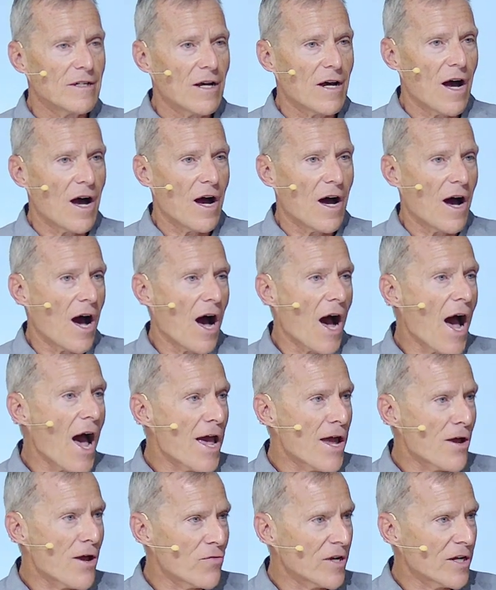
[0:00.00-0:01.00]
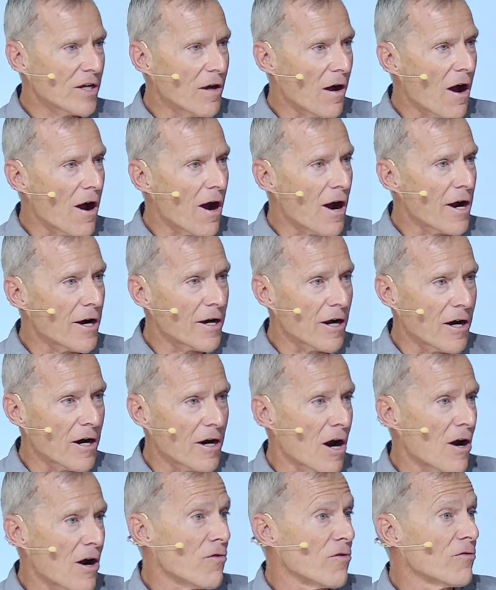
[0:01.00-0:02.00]
high regard.
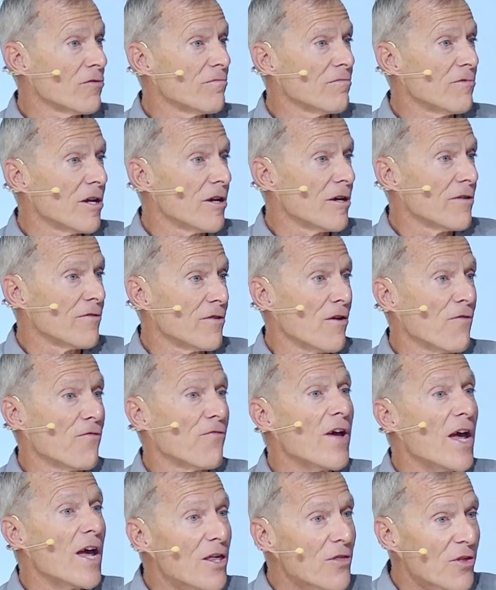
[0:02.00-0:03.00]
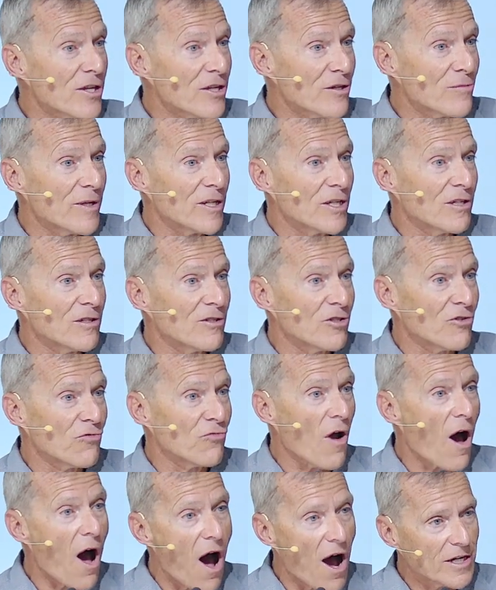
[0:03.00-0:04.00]
Our, their, their faith has been
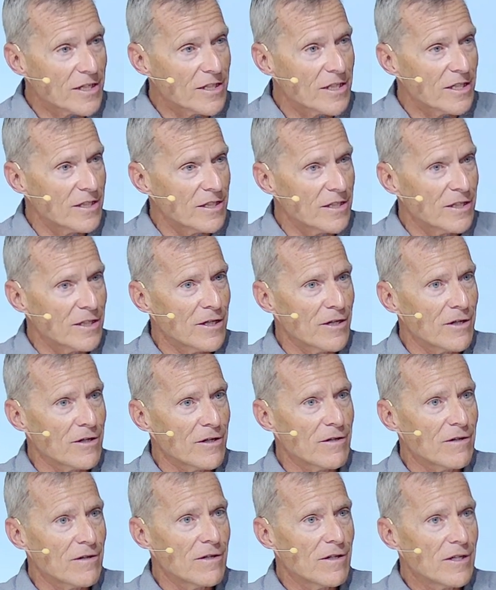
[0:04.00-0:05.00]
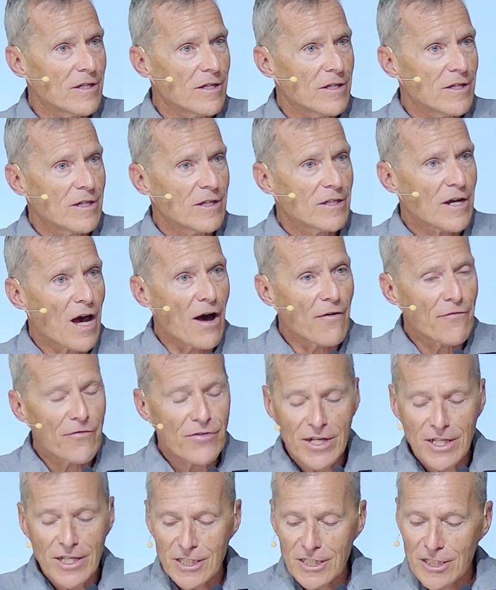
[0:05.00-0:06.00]
rocked. Their
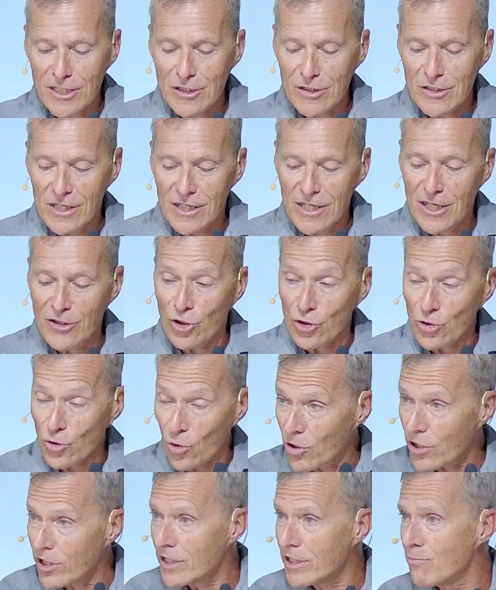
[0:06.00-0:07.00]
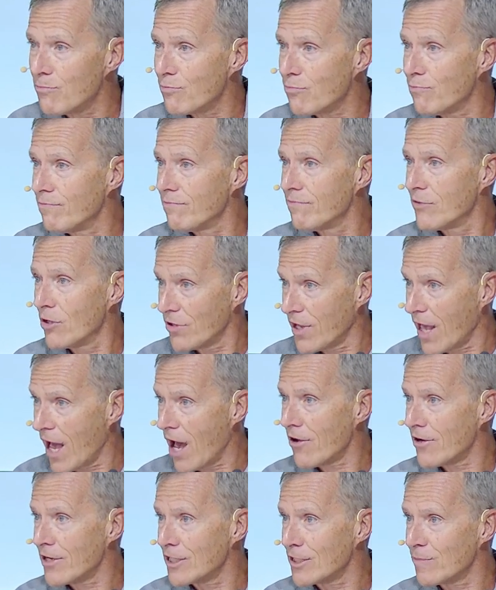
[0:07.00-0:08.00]
confidence is in the Lord, no
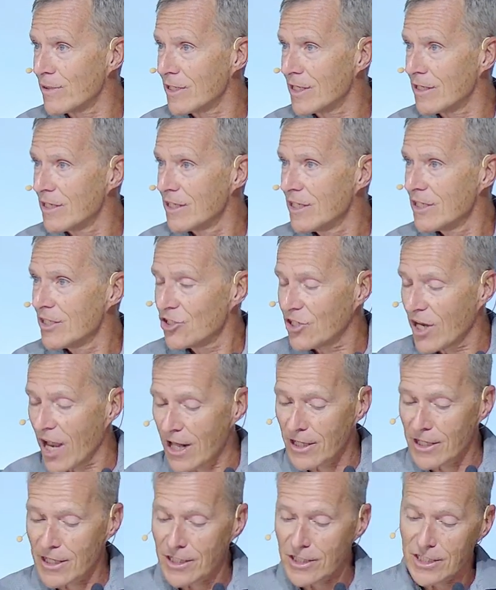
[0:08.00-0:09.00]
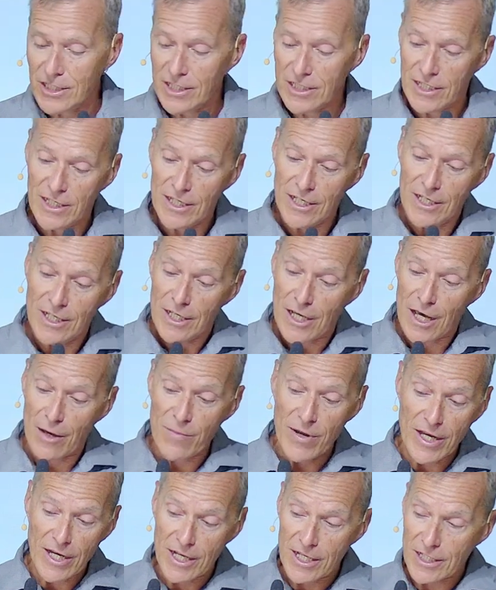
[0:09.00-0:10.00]
doubt, has been challenged. I
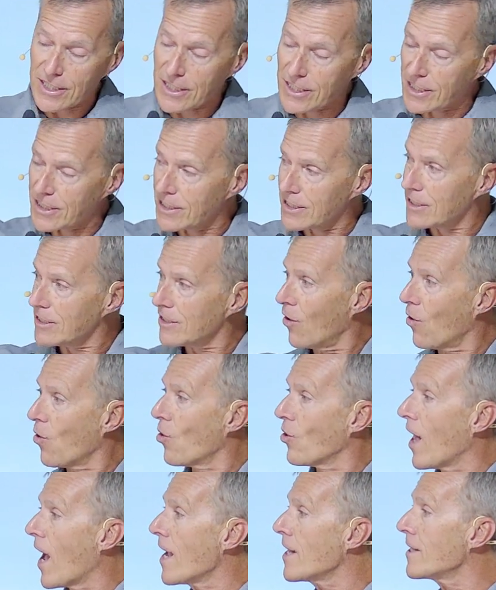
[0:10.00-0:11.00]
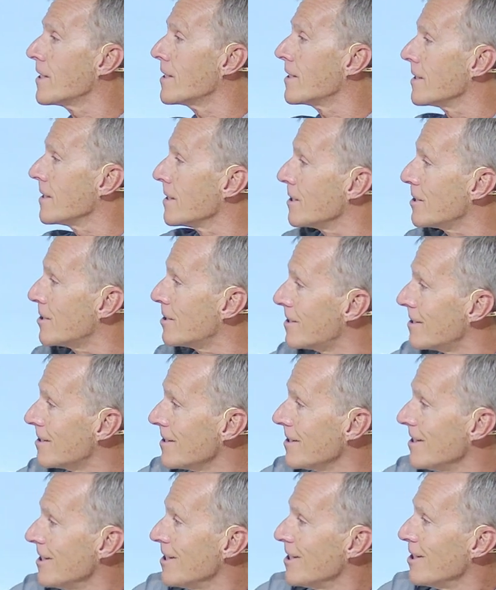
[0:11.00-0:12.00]
mean, it's the whole island is
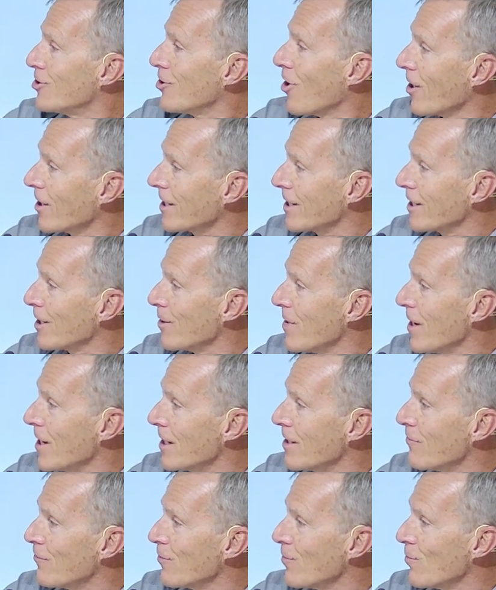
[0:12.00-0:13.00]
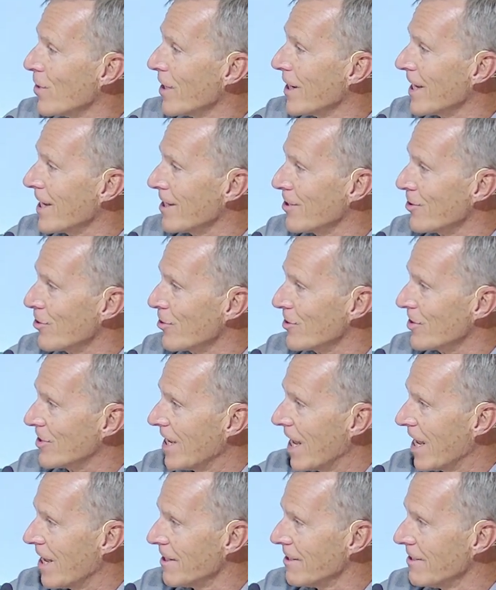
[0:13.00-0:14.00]
talking about it, from what I
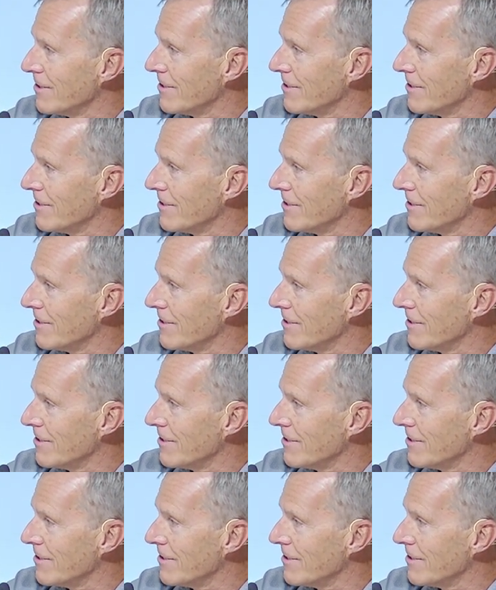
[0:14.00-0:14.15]
understand.